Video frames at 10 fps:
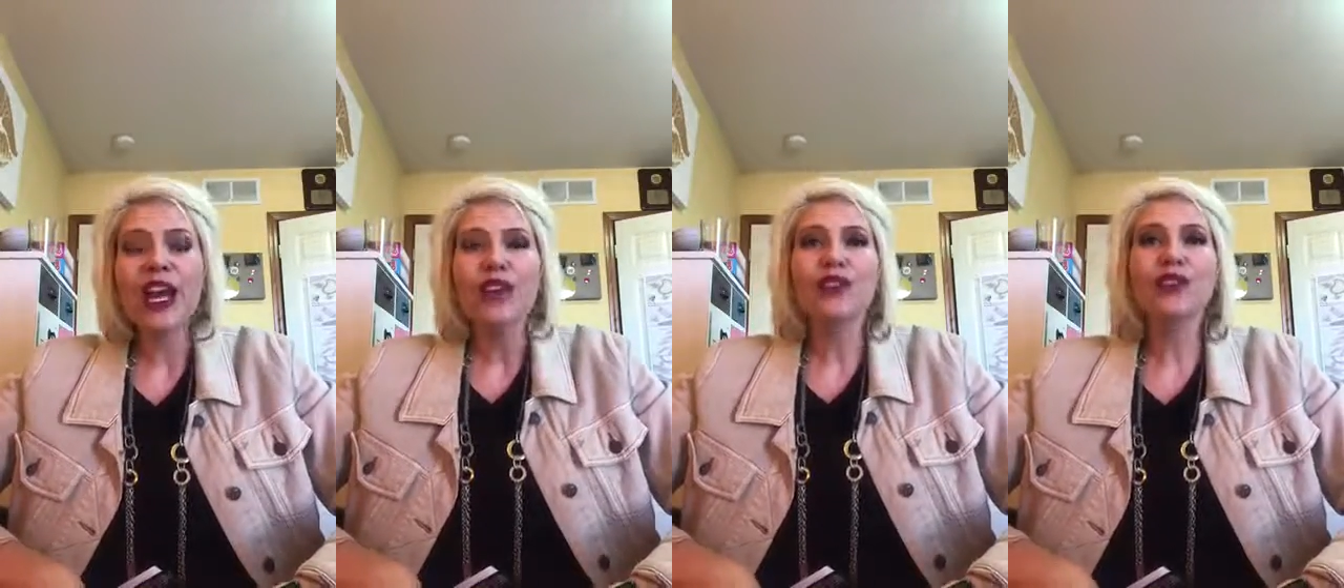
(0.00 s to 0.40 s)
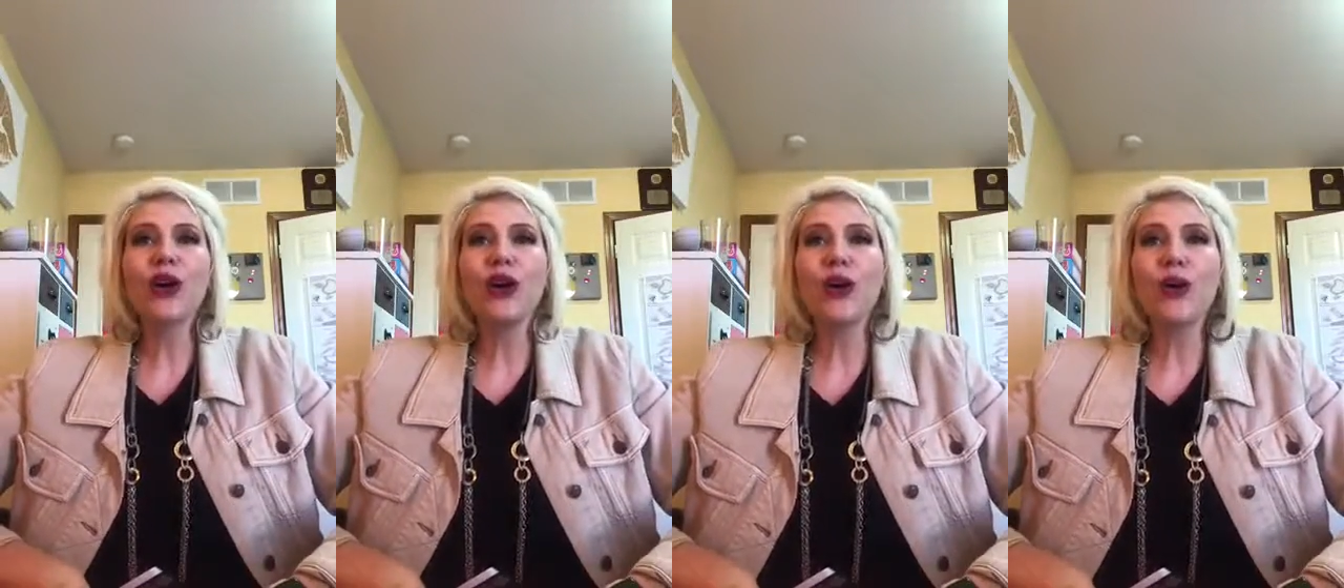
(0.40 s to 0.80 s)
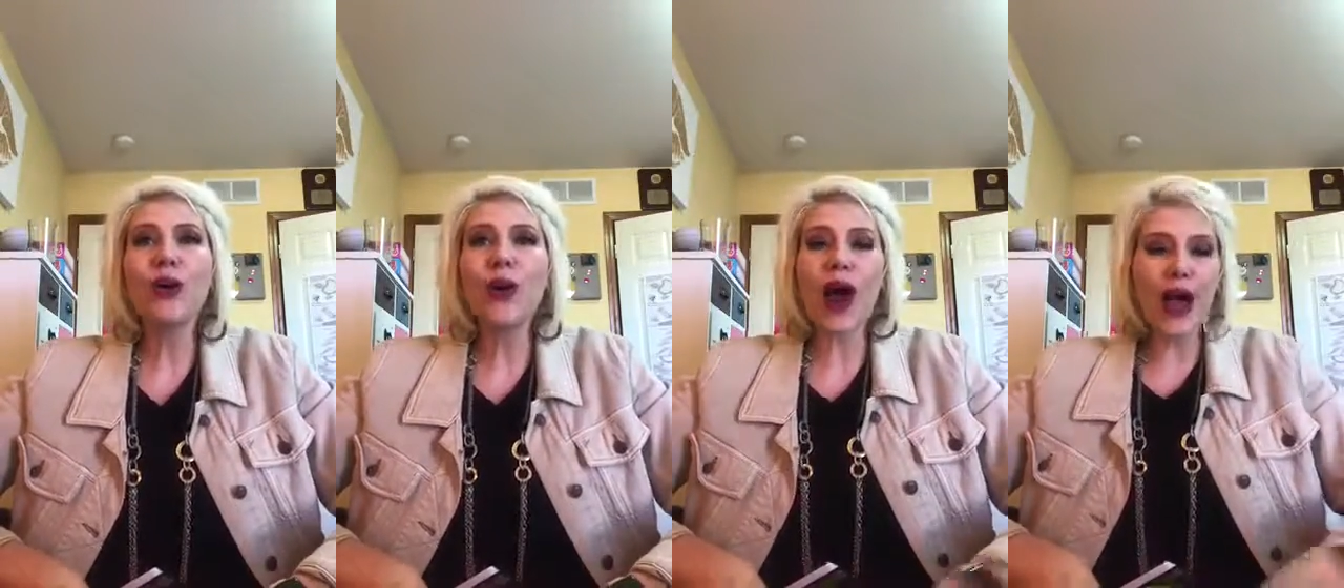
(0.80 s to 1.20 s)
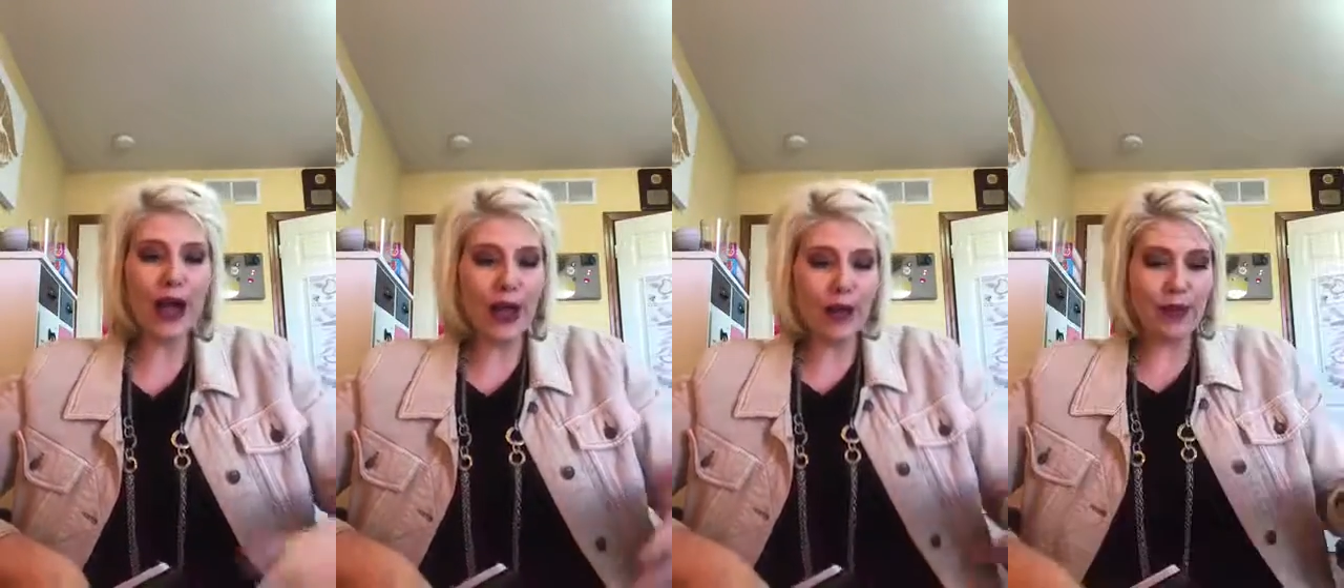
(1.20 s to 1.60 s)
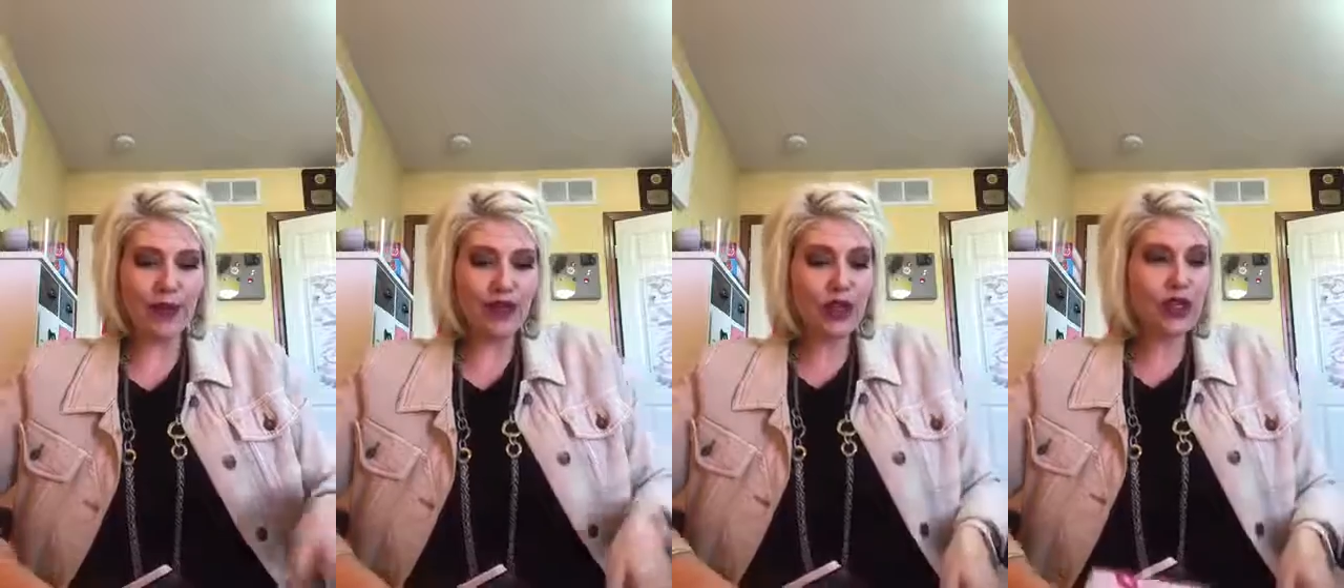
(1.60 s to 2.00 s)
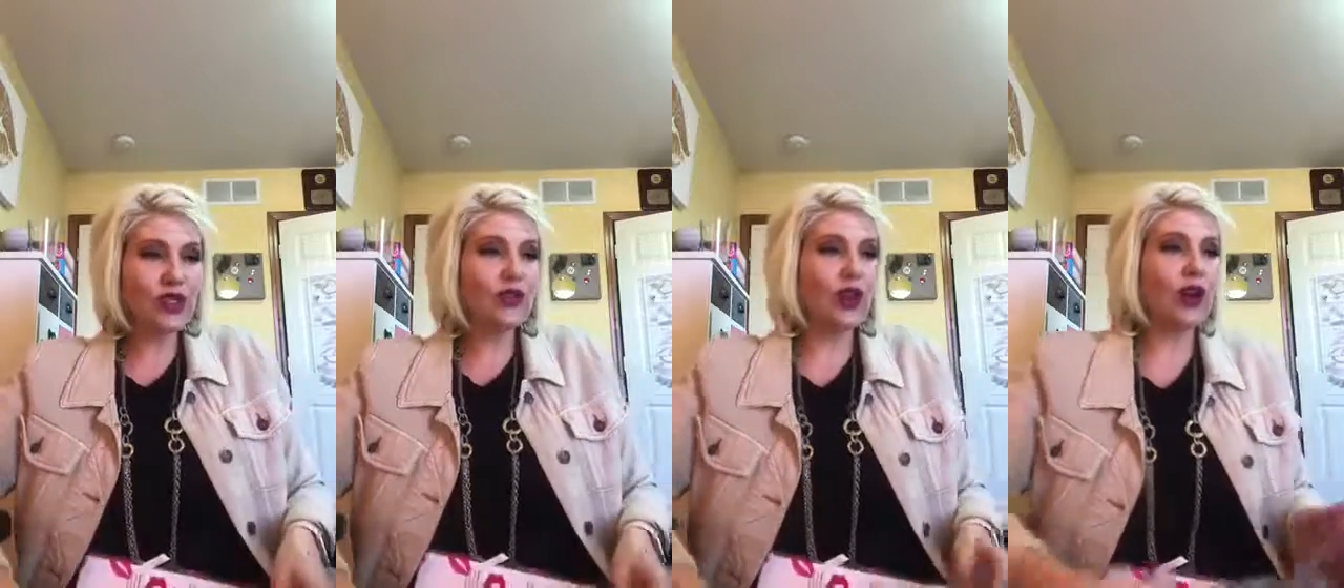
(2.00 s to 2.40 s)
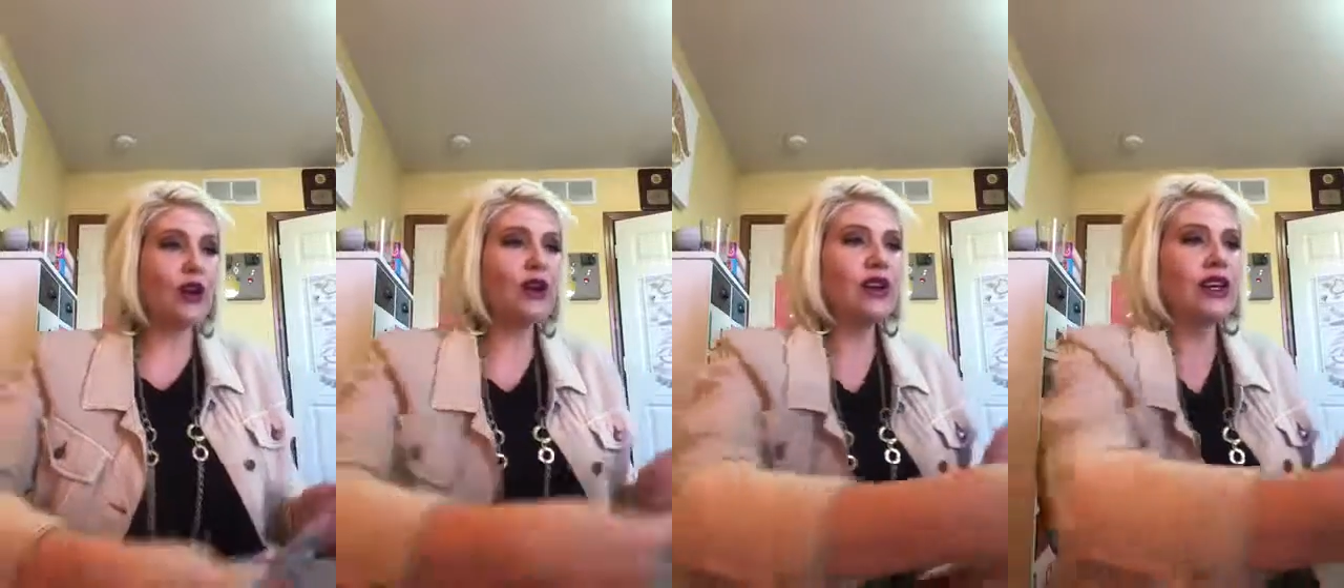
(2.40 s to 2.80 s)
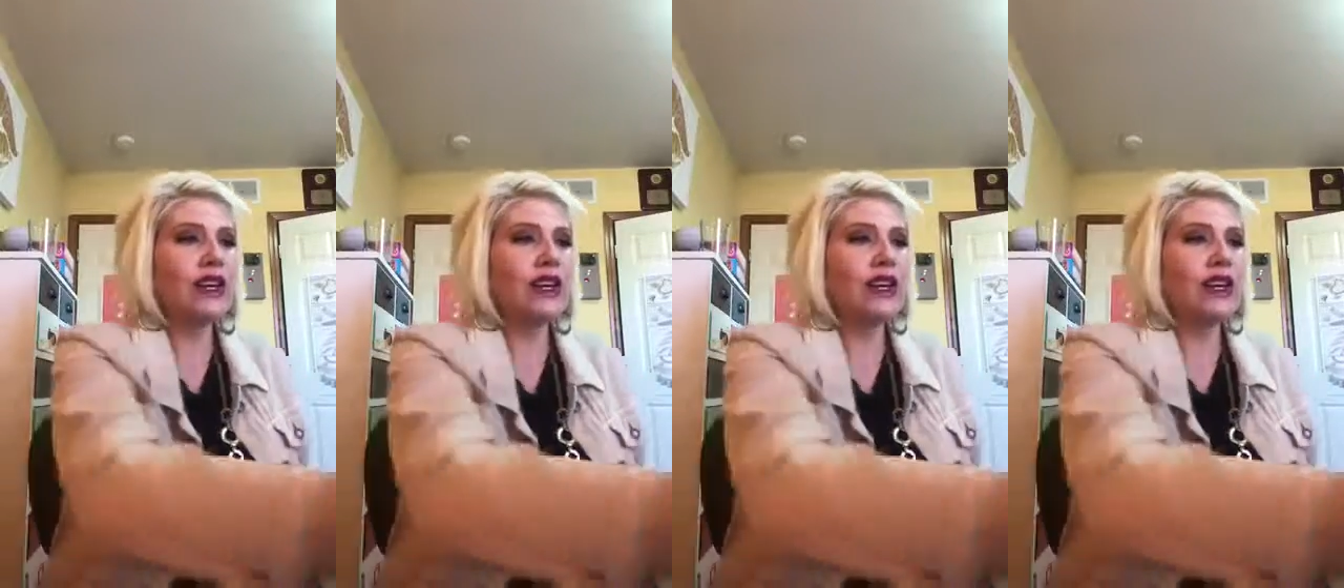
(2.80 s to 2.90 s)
So first of all,